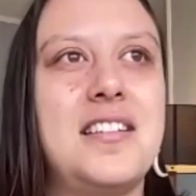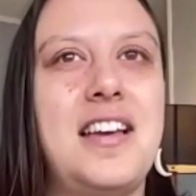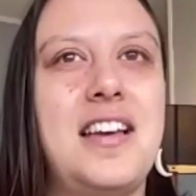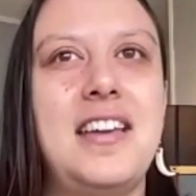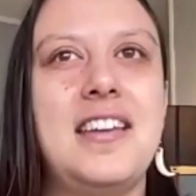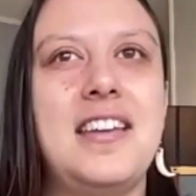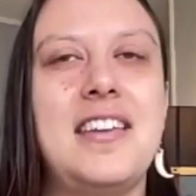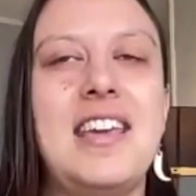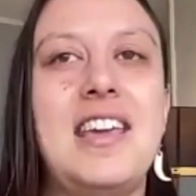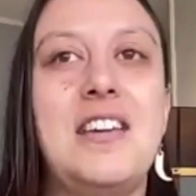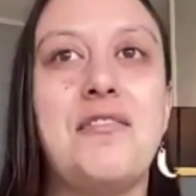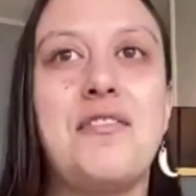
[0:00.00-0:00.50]

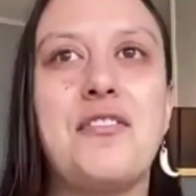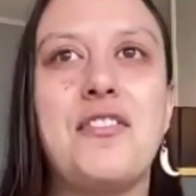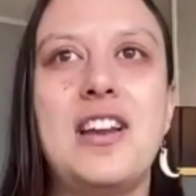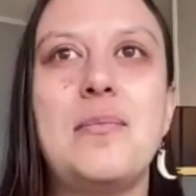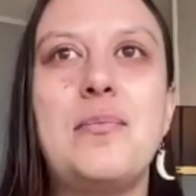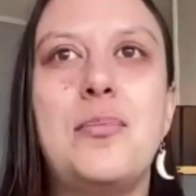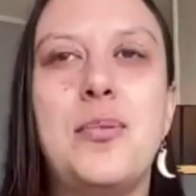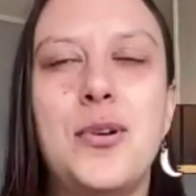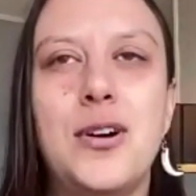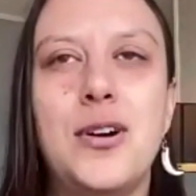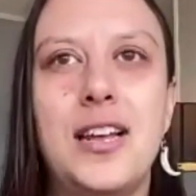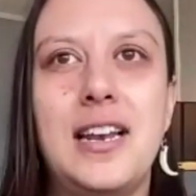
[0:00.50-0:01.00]
like
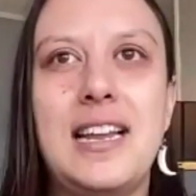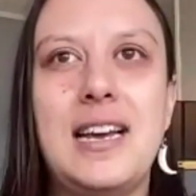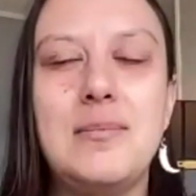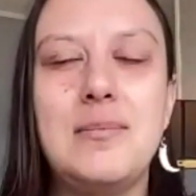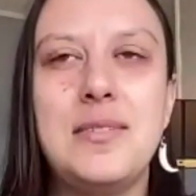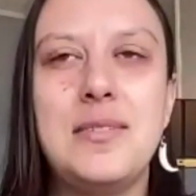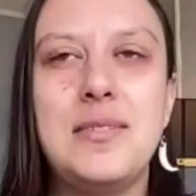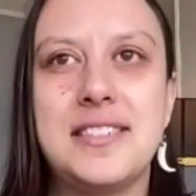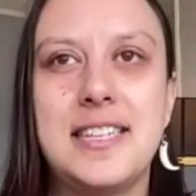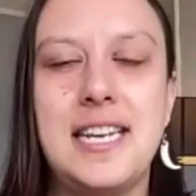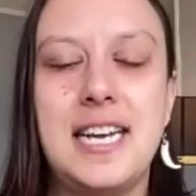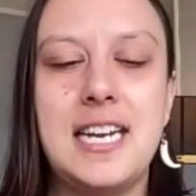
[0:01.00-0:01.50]
every boil
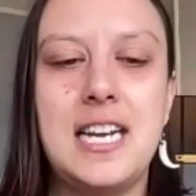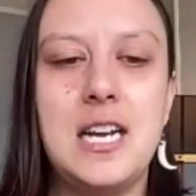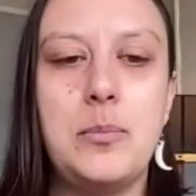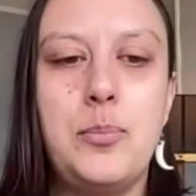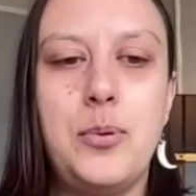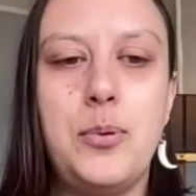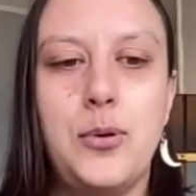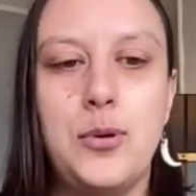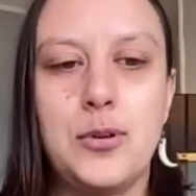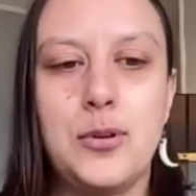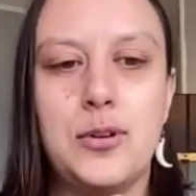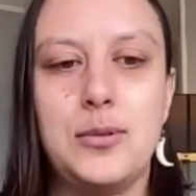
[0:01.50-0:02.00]
up is like a
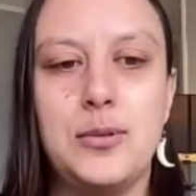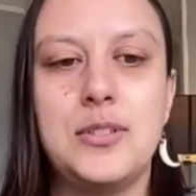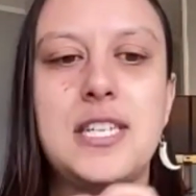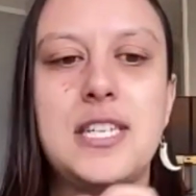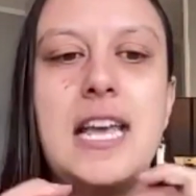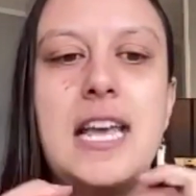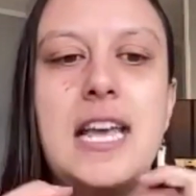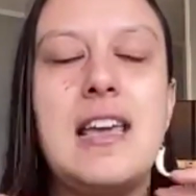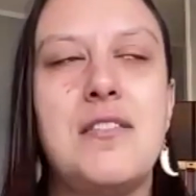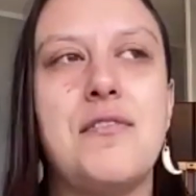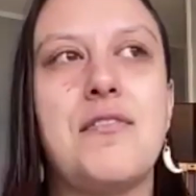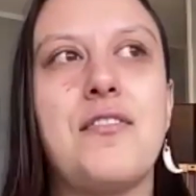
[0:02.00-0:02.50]
portal
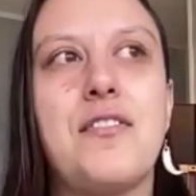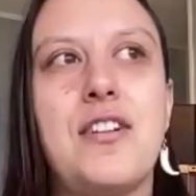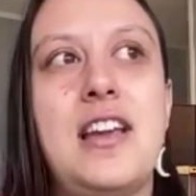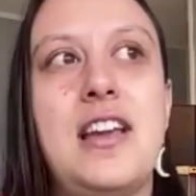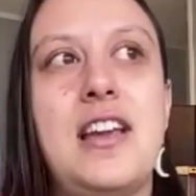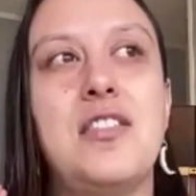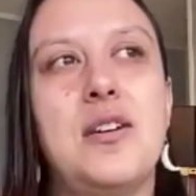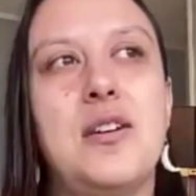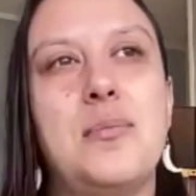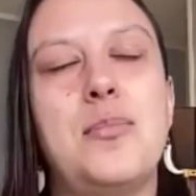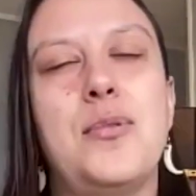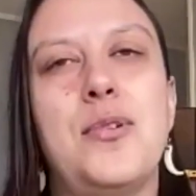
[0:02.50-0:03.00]
to every
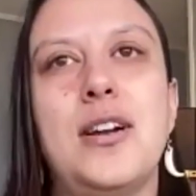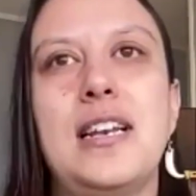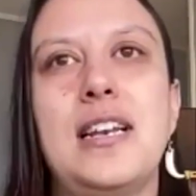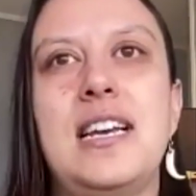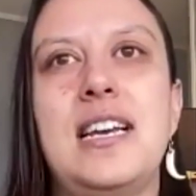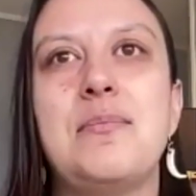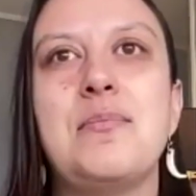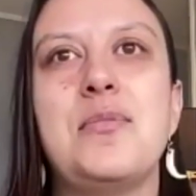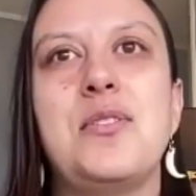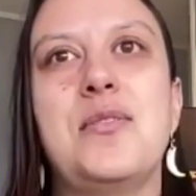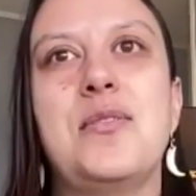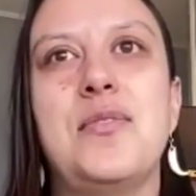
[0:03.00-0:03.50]
other boil
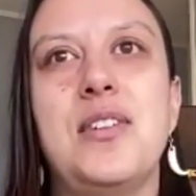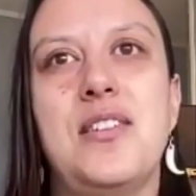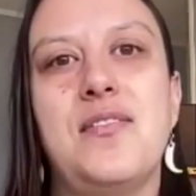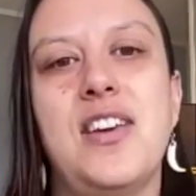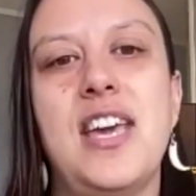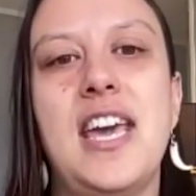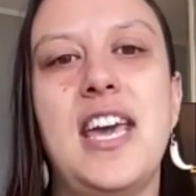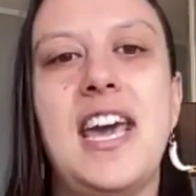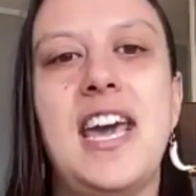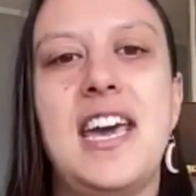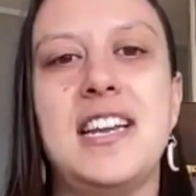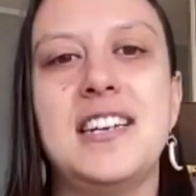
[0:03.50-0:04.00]
up you've
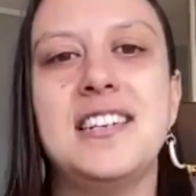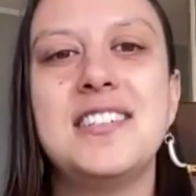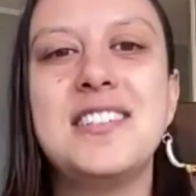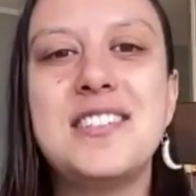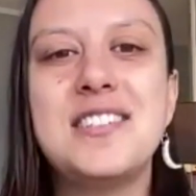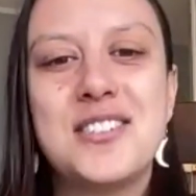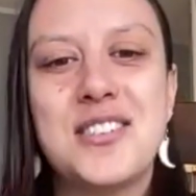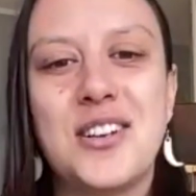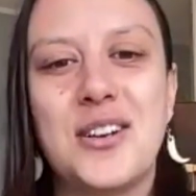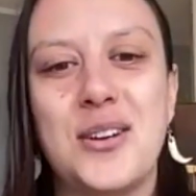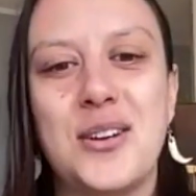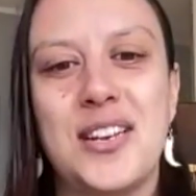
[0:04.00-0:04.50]
ever had
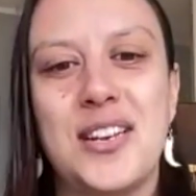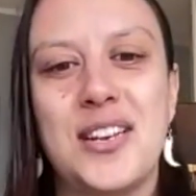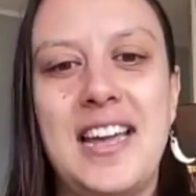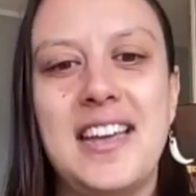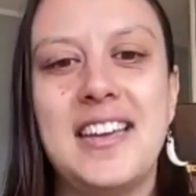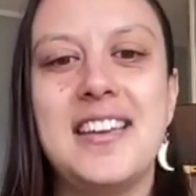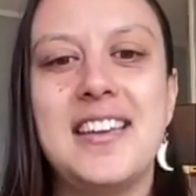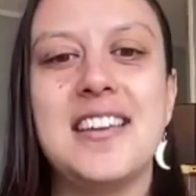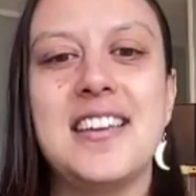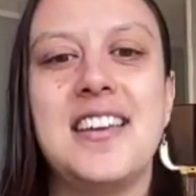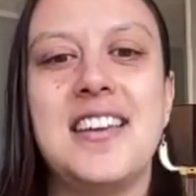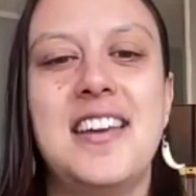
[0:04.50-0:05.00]
so
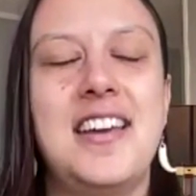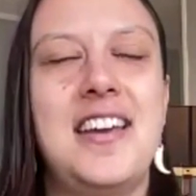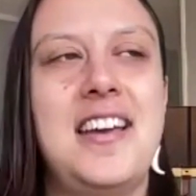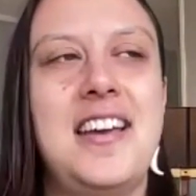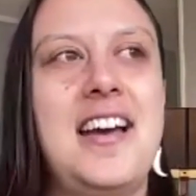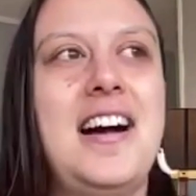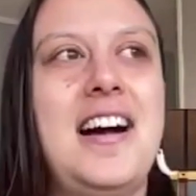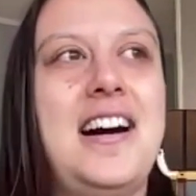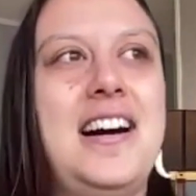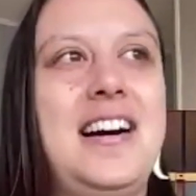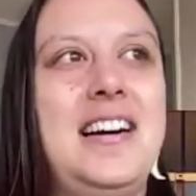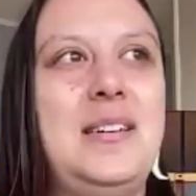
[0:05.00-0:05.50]
like
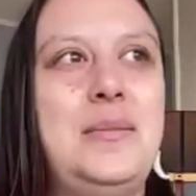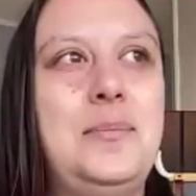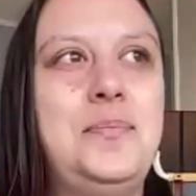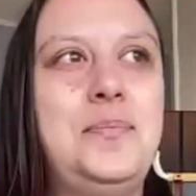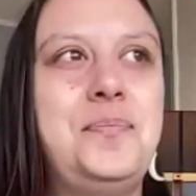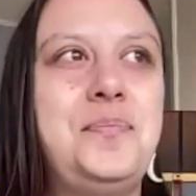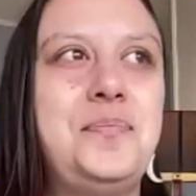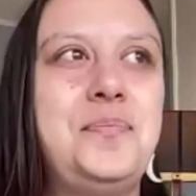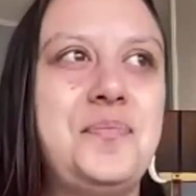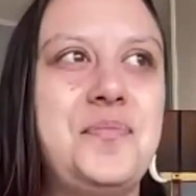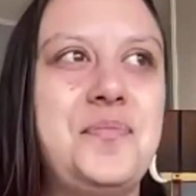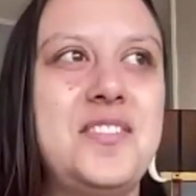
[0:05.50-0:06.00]

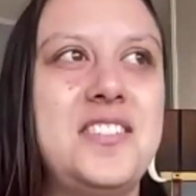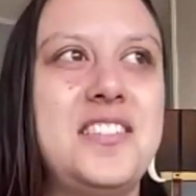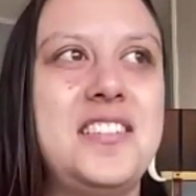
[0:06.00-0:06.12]
um